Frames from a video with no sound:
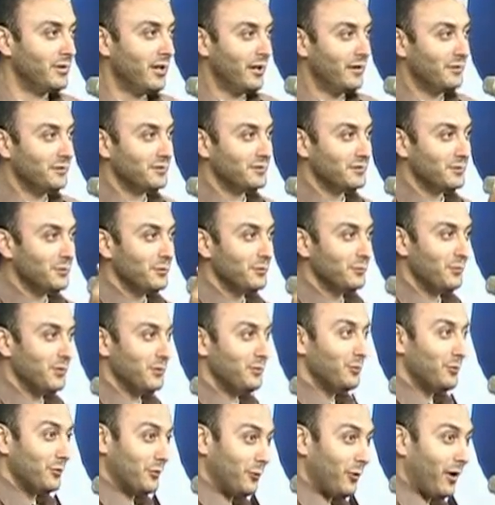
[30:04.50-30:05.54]
times do
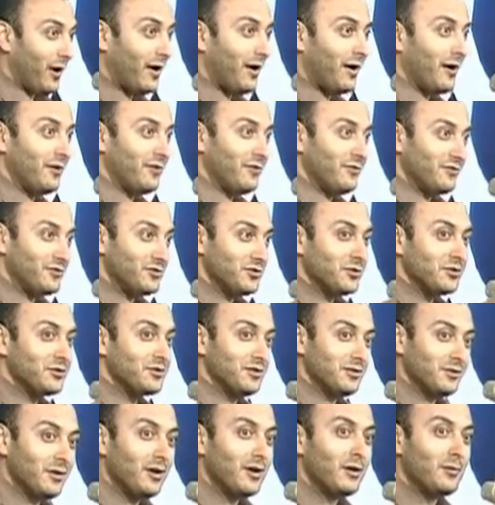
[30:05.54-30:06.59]
people walk out of church
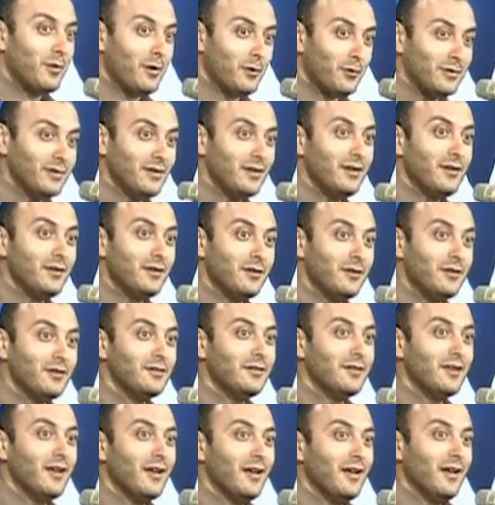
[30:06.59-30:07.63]
and talk about what they heard?
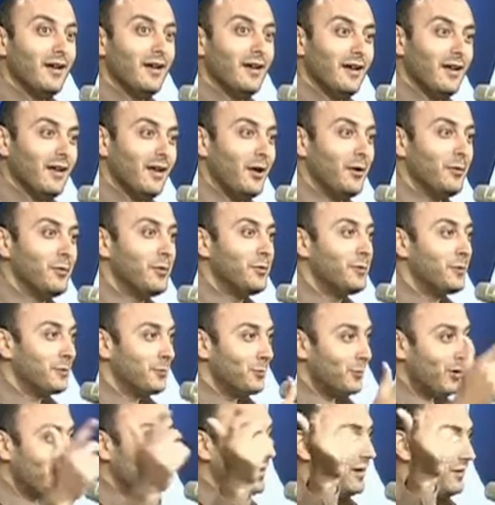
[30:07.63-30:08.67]
And how many people
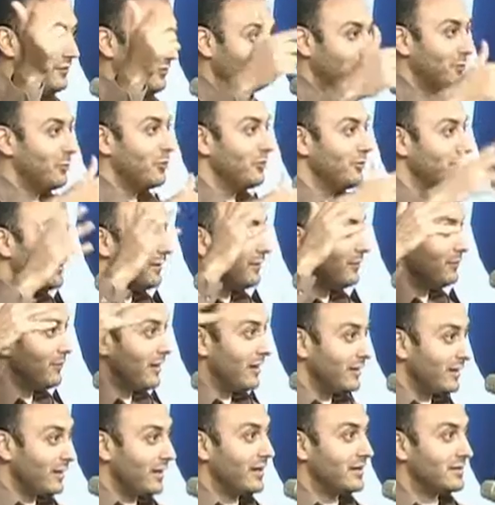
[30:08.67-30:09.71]
walk out of a movie and,
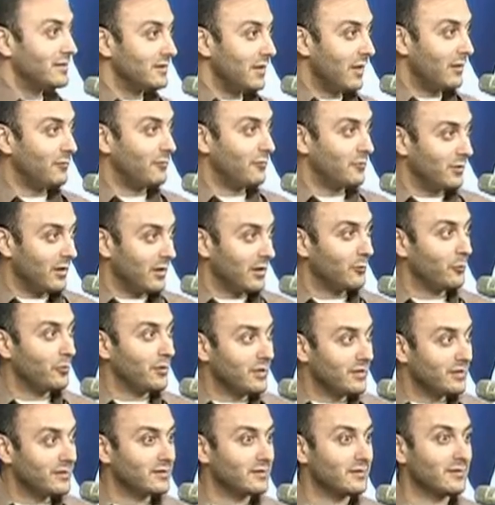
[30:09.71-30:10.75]
man, they can't stop for like
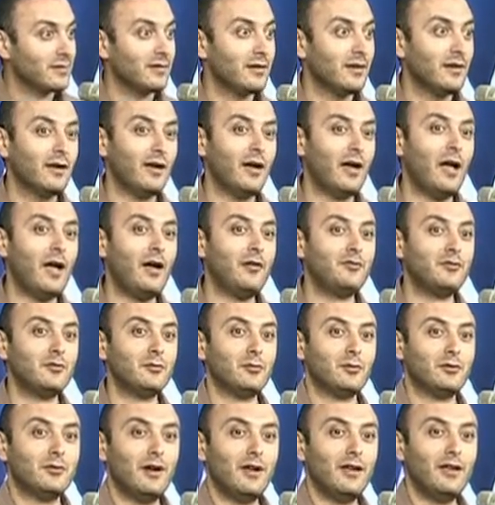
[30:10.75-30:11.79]
weeks
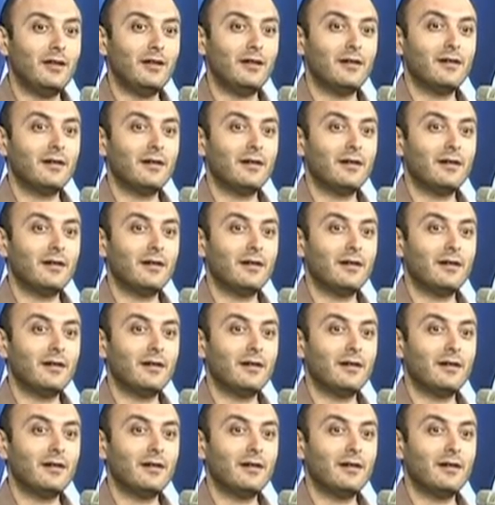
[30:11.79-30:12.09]
afterward, right?